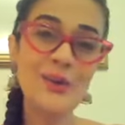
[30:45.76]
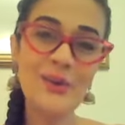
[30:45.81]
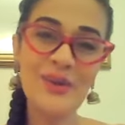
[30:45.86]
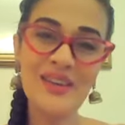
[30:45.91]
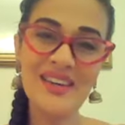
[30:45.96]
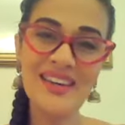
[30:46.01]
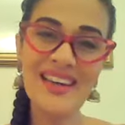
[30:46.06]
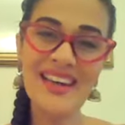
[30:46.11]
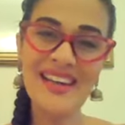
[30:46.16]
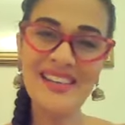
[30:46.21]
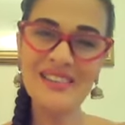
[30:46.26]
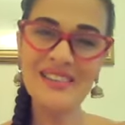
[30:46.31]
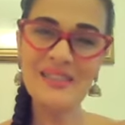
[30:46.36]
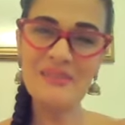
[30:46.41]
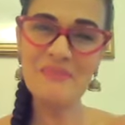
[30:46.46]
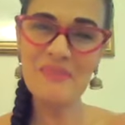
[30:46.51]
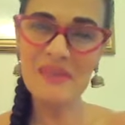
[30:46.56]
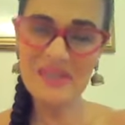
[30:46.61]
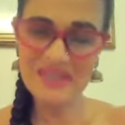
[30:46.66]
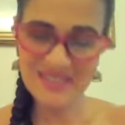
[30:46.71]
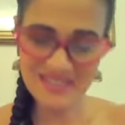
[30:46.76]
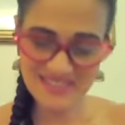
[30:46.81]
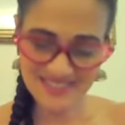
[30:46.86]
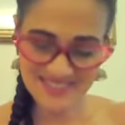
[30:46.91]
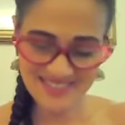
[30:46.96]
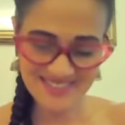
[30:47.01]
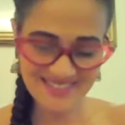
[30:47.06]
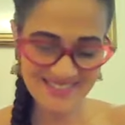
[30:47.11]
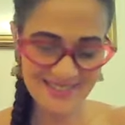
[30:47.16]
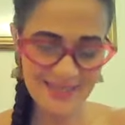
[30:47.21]
career, health, and money.
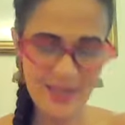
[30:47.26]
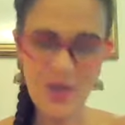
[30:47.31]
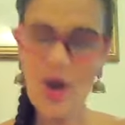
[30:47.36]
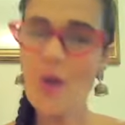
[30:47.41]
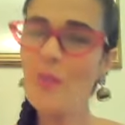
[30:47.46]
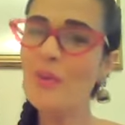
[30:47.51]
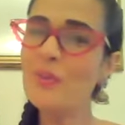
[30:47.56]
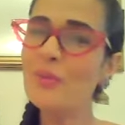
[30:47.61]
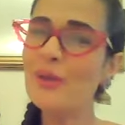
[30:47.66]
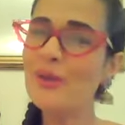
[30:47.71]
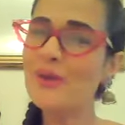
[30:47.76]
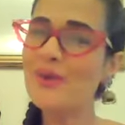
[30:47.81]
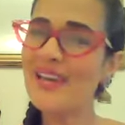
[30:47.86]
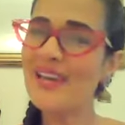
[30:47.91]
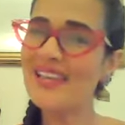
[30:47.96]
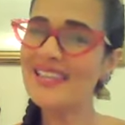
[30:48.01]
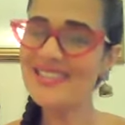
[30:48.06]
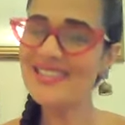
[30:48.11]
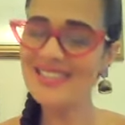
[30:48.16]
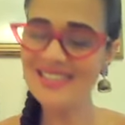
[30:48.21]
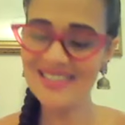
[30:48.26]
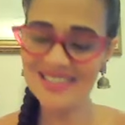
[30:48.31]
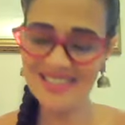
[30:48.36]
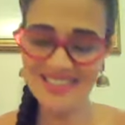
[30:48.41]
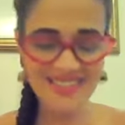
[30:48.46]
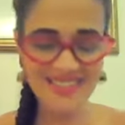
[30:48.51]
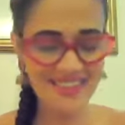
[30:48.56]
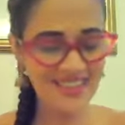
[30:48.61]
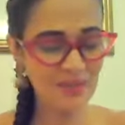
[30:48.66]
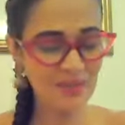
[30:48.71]
Comment below, Cancer.
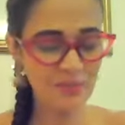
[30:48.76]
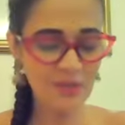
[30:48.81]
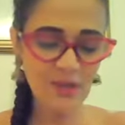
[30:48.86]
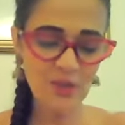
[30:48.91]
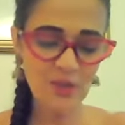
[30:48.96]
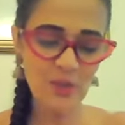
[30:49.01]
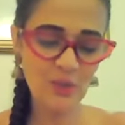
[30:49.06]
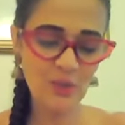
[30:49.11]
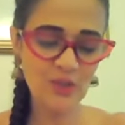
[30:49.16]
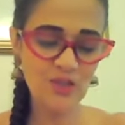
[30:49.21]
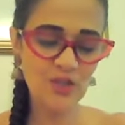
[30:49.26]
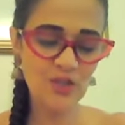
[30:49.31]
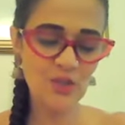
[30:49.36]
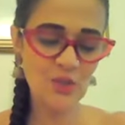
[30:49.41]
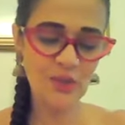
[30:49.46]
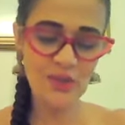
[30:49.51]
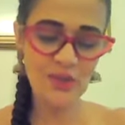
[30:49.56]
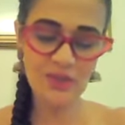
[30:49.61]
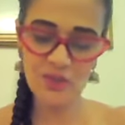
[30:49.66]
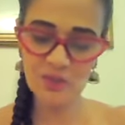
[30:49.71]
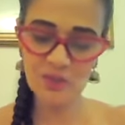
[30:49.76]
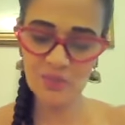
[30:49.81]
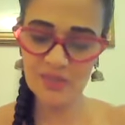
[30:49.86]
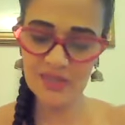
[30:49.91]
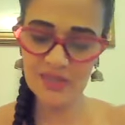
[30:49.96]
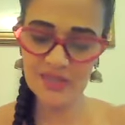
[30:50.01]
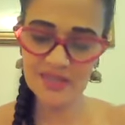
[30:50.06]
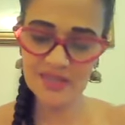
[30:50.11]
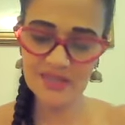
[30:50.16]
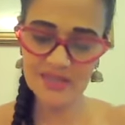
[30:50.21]
Let me know what you're going through,
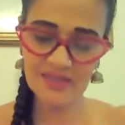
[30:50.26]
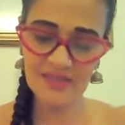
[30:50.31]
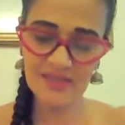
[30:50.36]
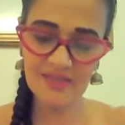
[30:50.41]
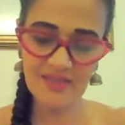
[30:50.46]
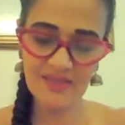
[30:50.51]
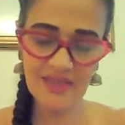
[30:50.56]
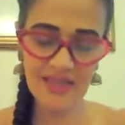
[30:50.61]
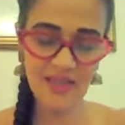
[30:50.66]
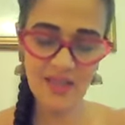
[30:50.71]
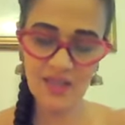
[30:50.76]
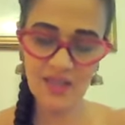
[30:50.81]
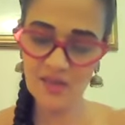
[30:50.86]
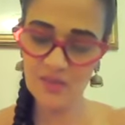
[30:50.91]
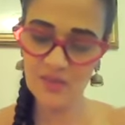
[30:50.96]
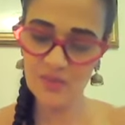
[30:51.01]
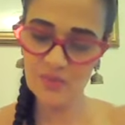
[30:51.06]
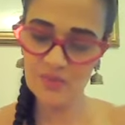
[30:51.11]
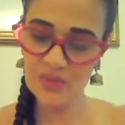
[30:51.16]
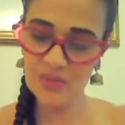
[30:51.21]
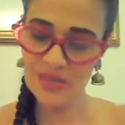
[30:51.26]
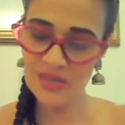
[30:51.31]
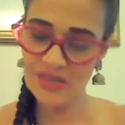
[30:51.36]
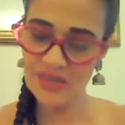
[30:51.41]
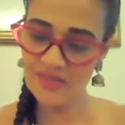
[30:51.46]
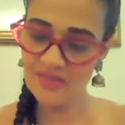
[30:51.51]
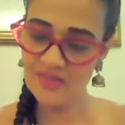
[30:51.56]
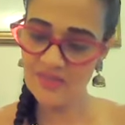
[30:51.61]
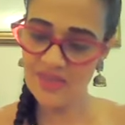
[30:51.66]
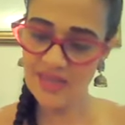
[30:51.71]
please.
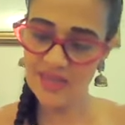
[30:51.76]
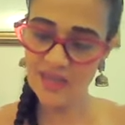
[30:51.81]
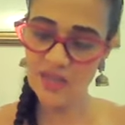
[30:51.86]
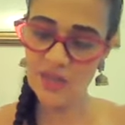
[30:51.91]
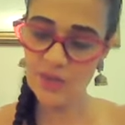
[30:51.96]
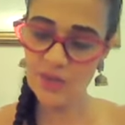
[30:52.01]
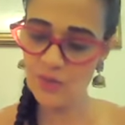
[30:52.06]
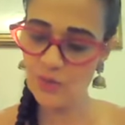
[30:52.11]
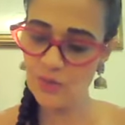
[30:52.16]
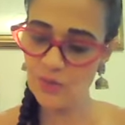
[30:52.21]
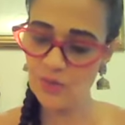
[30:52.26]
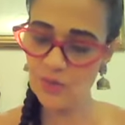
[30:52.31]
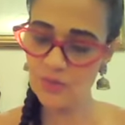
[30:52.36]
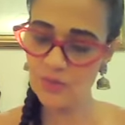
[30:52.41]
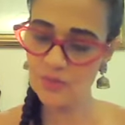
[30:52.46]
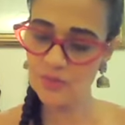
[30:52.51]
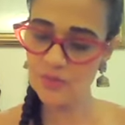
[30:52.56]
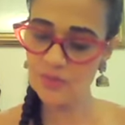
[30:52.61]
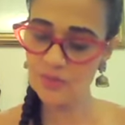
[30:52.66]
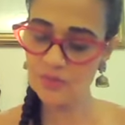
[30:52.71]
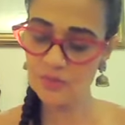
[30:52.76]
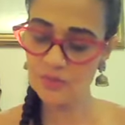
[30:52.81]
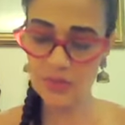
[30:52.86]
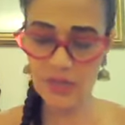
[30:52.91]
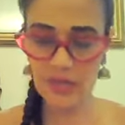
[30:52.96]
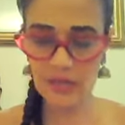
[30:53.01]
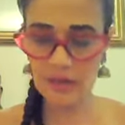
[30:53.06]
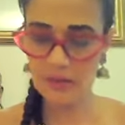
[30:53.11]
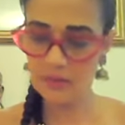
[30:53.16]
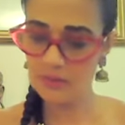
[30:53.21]
Thank you.
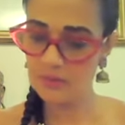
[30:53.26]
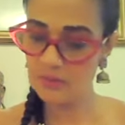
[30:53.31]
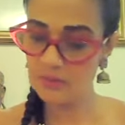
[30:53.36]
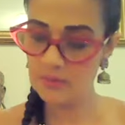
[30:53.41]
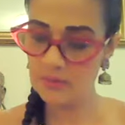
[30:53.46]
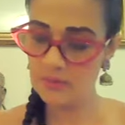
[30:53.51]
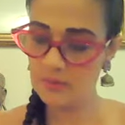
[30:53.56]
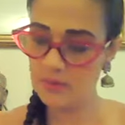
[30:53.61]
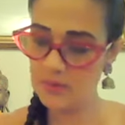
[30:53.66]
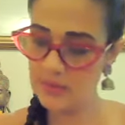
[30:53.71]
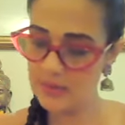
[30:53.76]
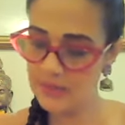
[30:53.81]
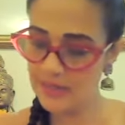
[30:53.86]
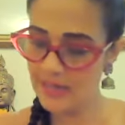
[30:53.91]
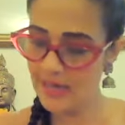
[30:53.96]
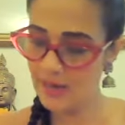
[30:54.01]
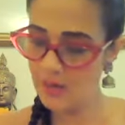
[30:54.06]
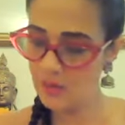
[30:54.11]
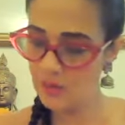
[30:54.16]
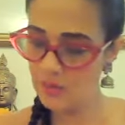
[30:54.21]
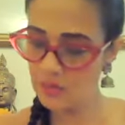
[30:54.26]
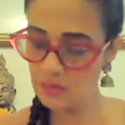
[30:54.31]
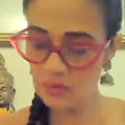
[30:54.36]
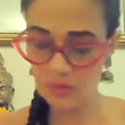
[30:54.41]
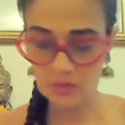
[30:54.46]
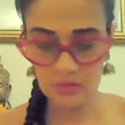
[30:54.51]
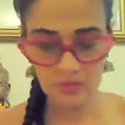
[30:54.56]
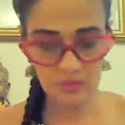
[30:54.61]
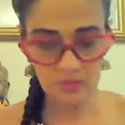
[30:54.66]
Okay. Now,